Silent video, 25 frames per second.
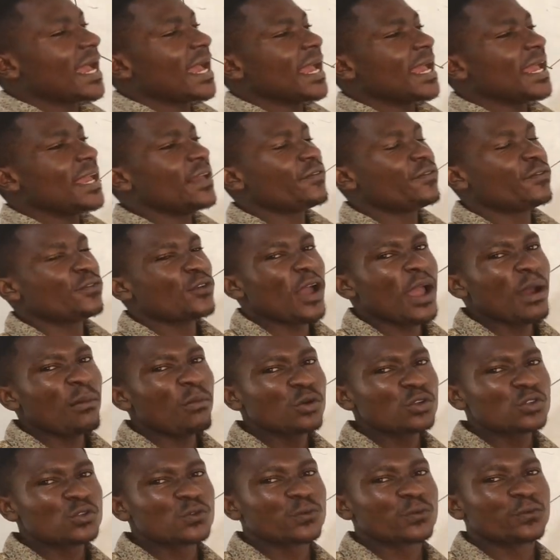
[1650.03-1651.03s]
If you're
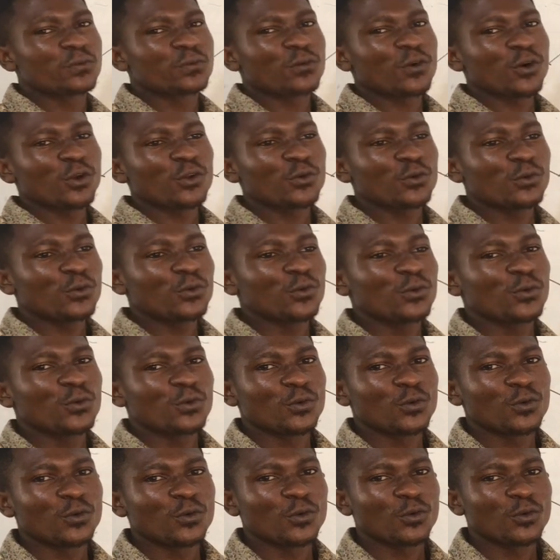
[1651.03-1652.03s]
able to follow
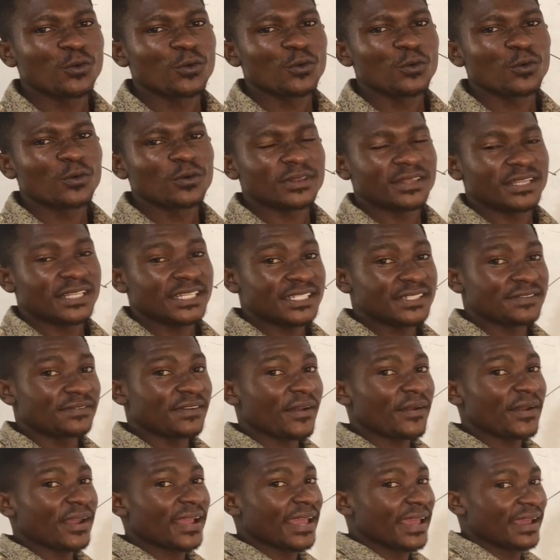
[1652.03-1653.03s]
this
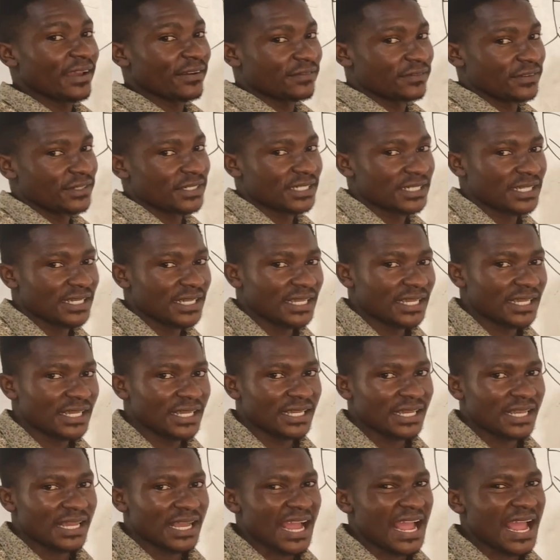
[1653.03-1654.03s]
very carefully,
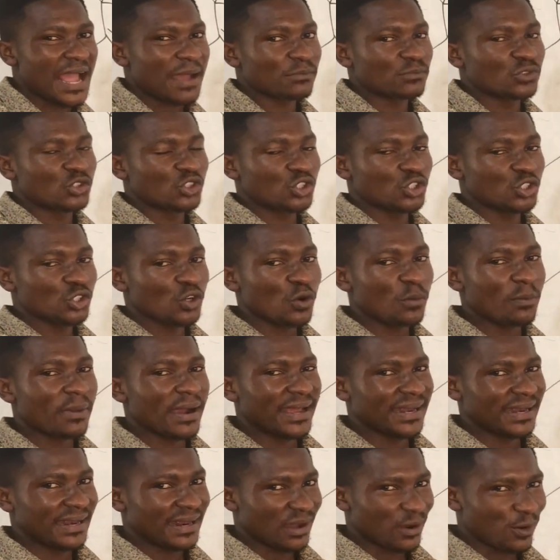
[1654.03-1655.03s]
I am sure
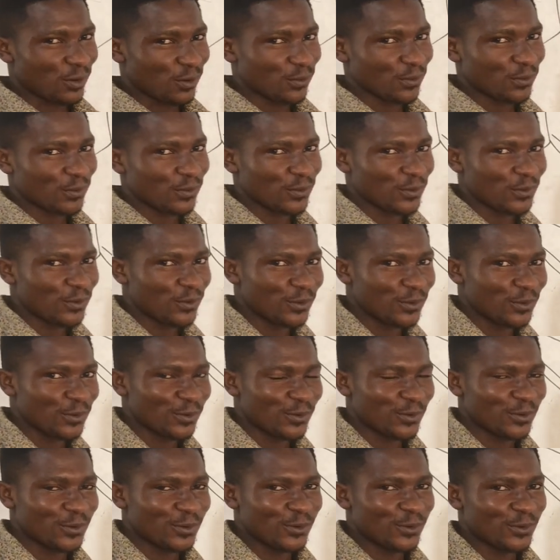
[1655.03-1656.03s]
by now
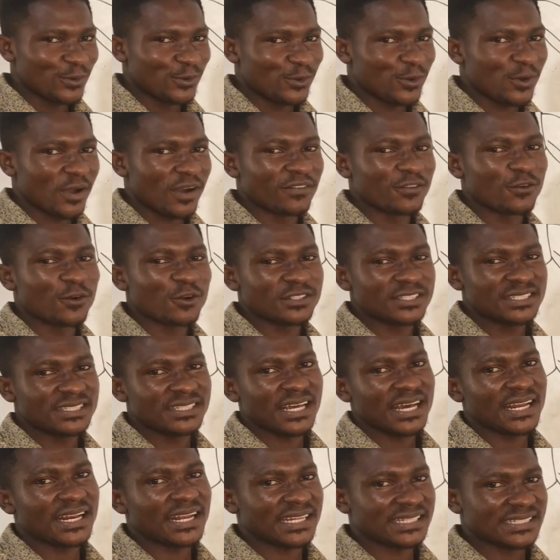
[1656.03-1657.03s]
you have gotten
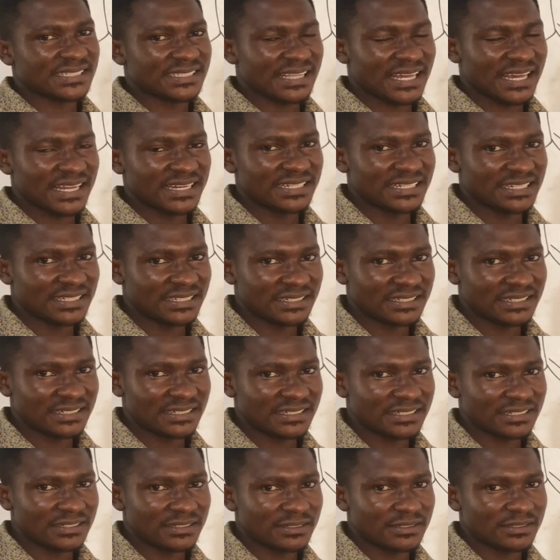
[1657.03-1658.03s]
the understanding
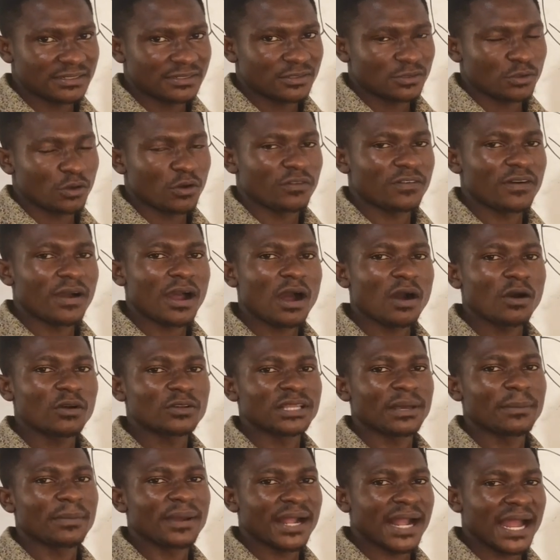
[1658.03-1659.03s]
of how
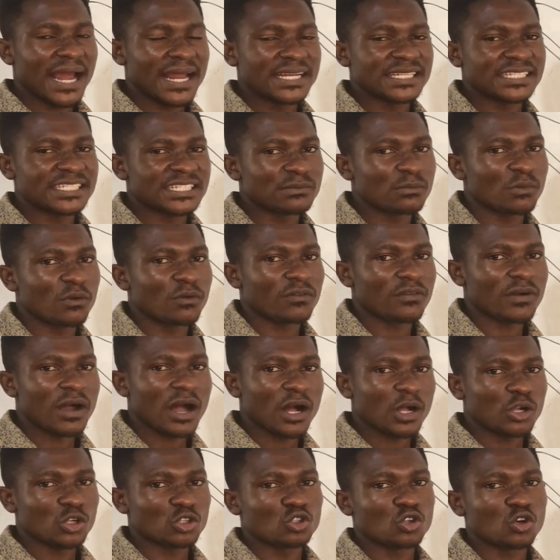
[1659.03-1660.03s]
the mechanism of
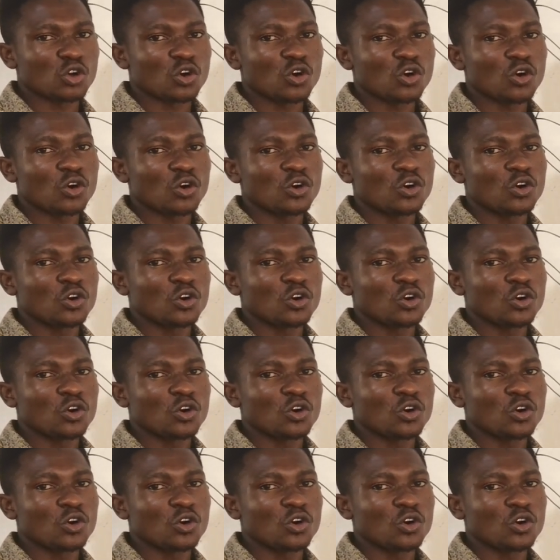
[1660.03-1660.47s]
aldol